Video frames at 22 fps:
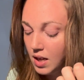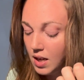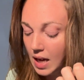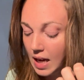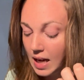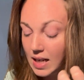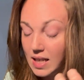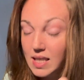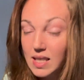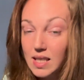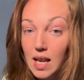
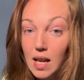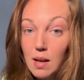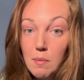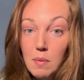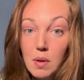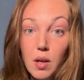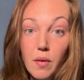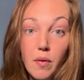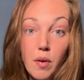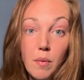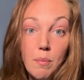
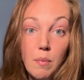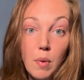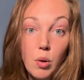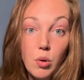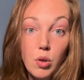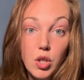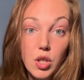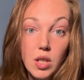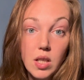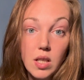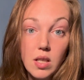excitement of
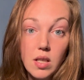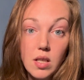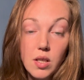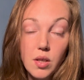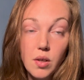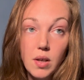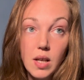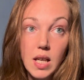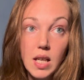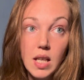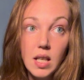emotions.
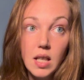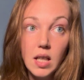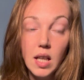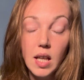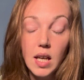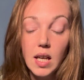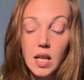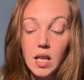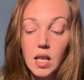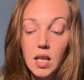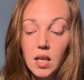They're in
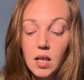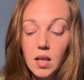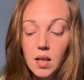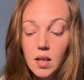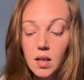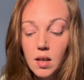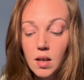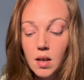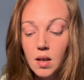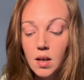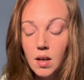like,
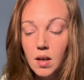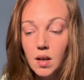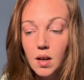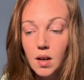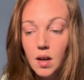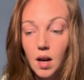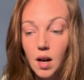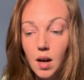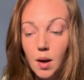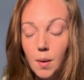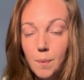
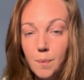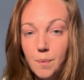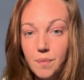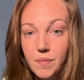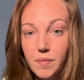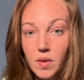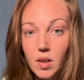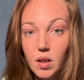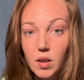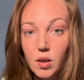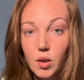
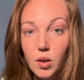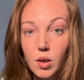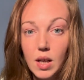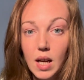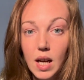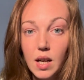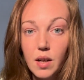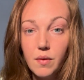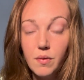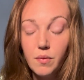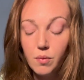they're
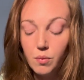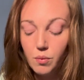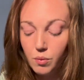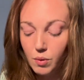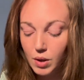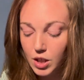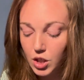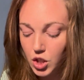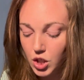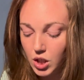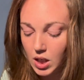kind of
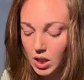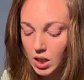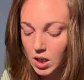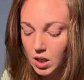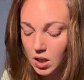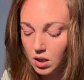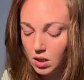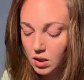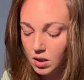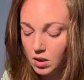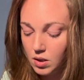
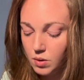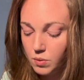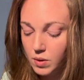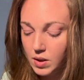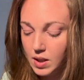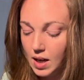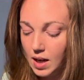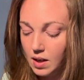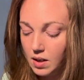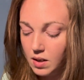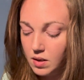rigid, because with
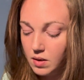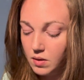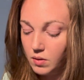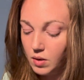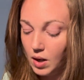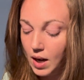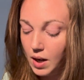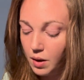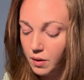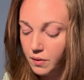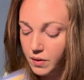that
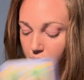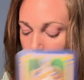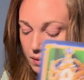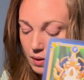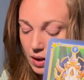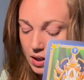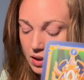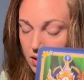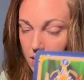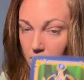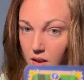Hierophant,
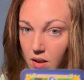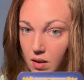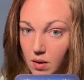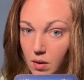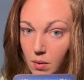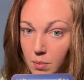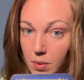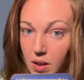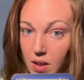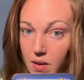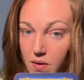right,
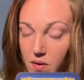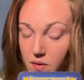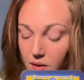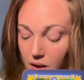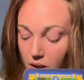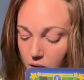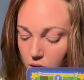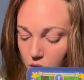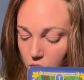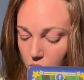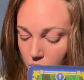the beliefs,
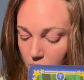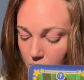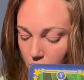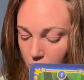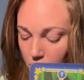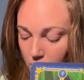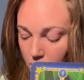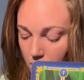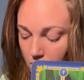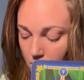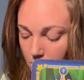values,
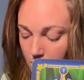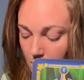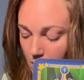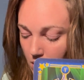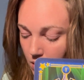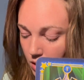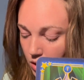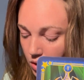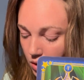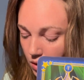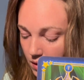traditions,
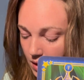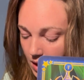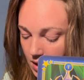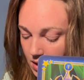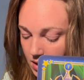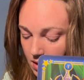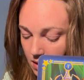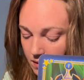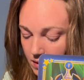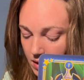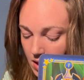marriage, all that
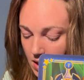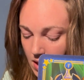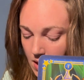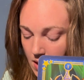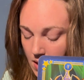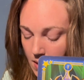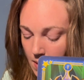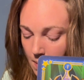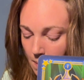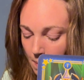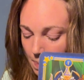stuff,
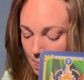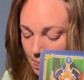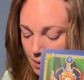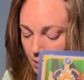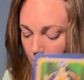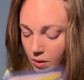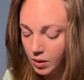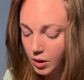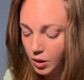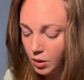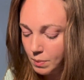they're
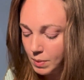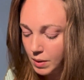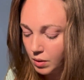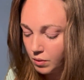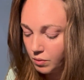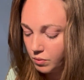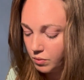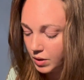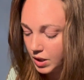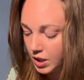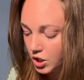a little bit
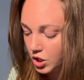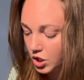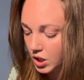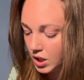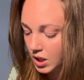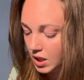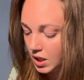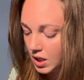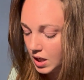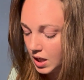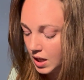
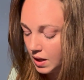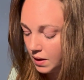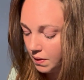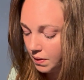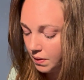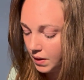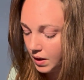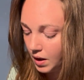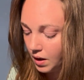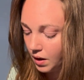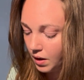rigid in
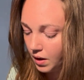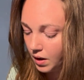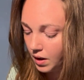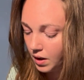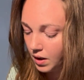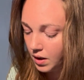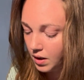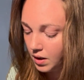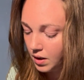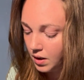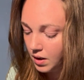
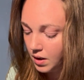their